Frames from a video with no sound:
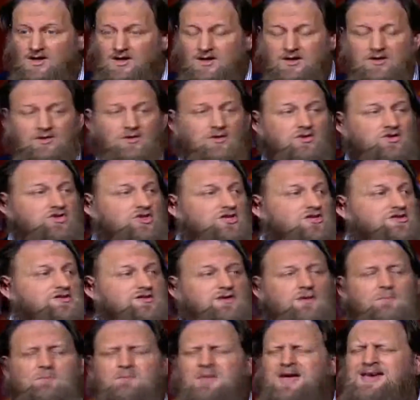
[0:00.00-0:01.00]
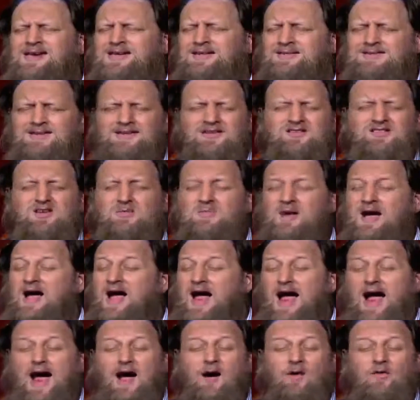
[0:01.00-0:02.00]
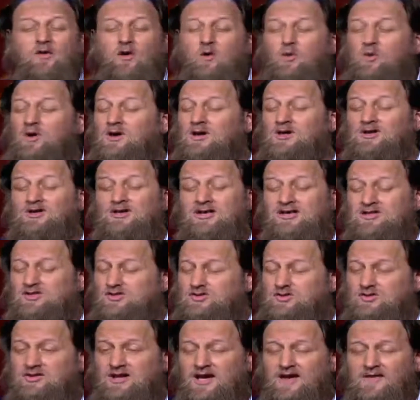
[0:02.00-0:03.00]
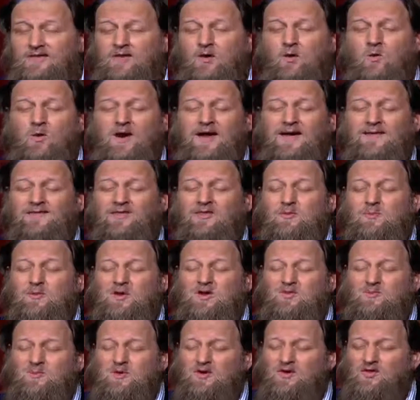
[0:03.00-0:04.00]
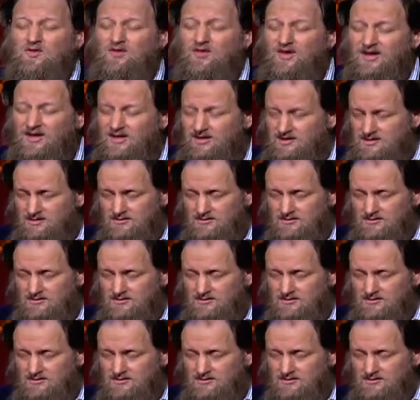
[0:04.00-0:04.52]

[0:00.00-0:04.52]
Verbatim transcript: You know, just many things about how the world is today, the way the people think,